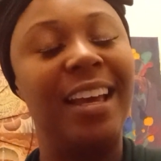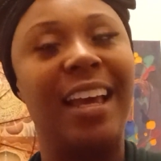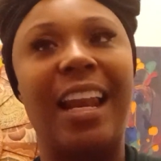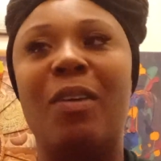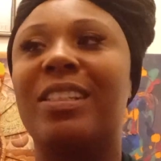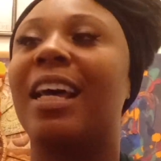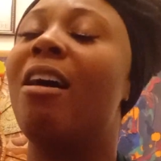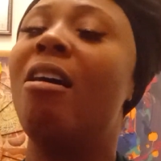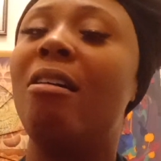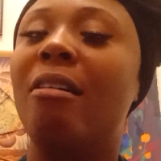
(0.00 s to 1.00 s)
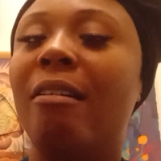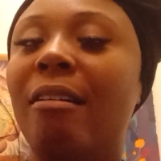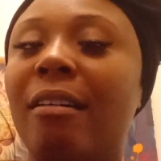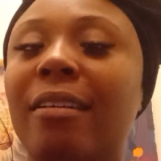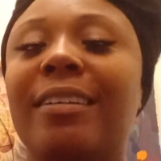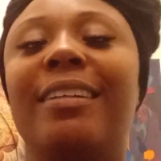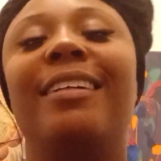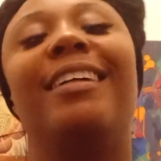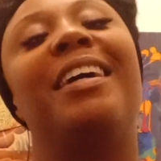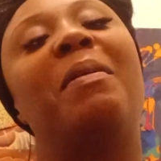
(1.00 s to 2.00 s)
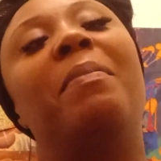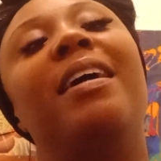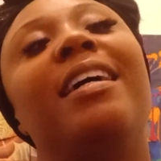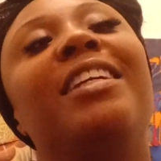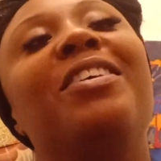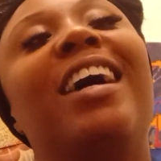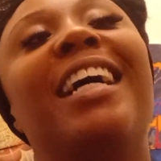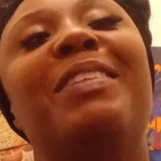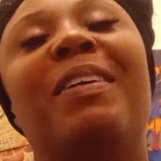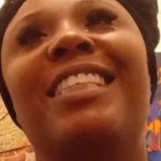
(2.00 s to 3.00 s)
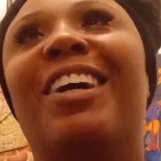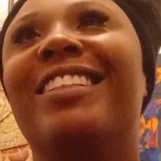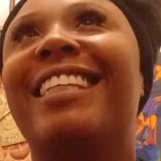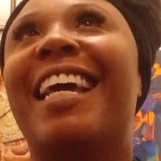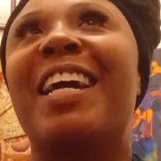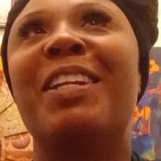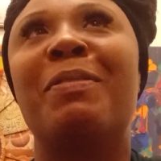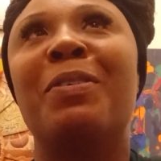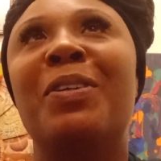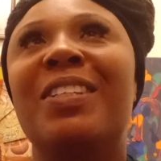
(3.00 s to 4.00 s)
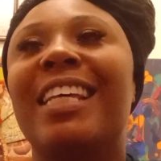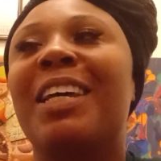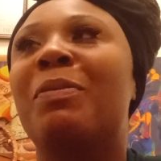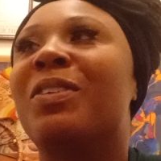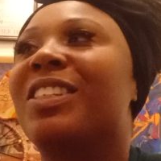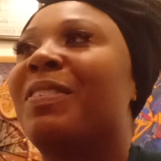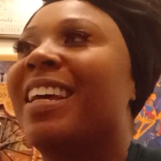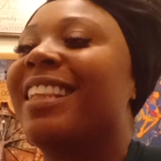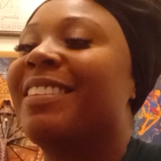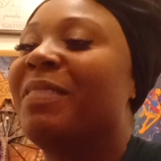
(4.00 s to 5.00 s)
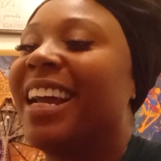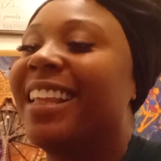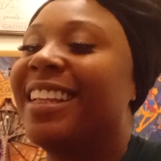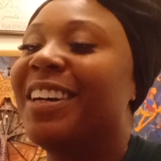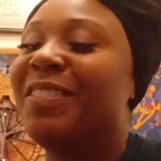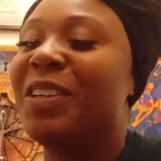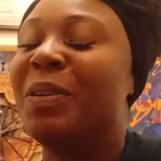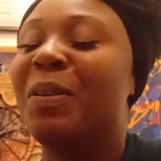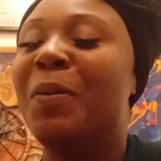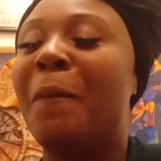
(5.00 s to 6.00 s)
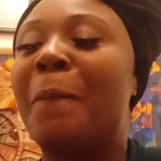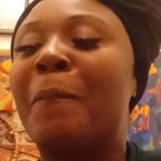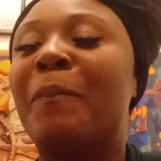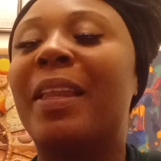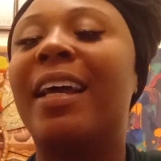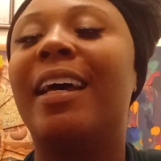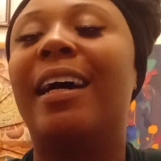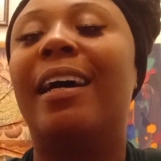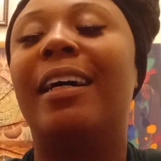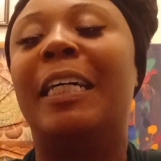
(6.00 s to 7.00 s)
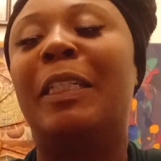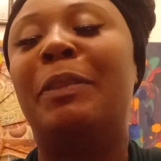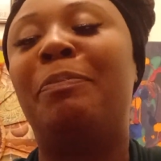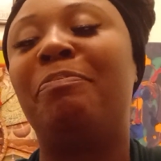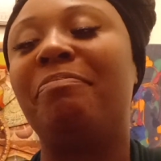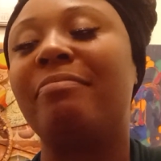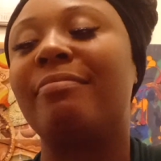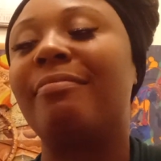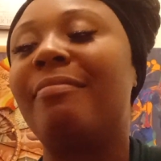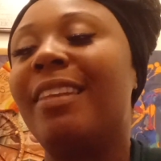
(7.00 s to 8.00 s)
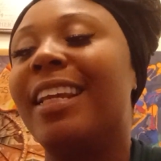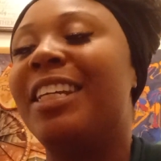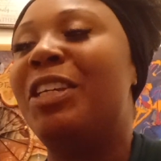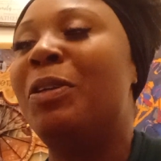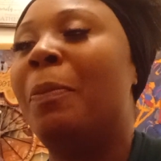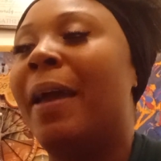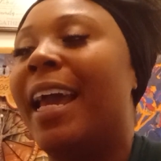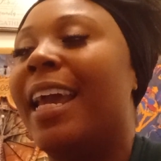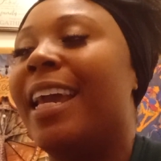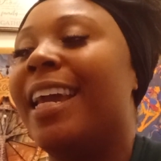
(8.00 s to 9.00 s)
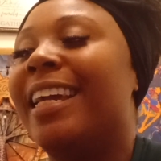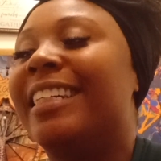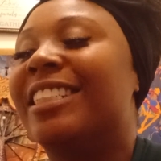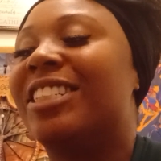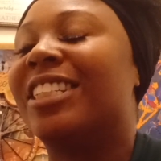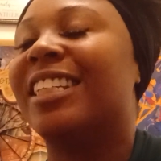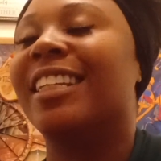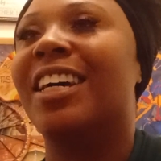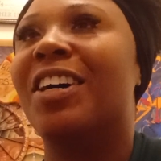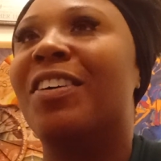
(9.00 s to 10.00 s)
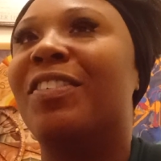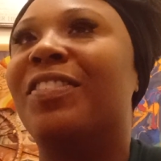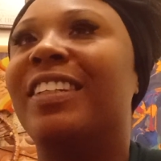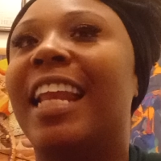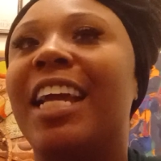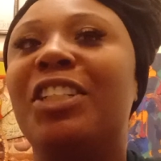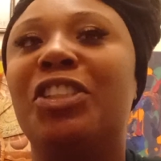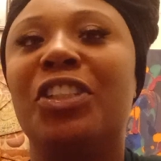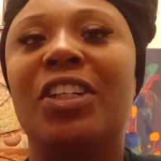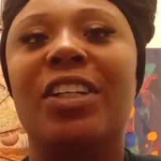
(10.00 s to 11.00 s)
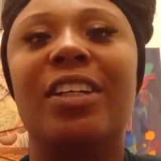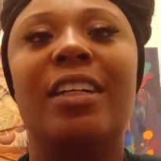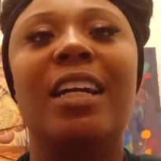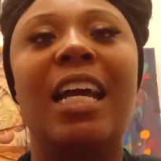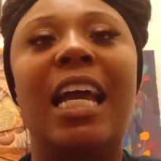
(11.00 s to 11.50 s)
And I was like, oh. But you guys may talk to animals. Animals might love you. Um, you may love nature.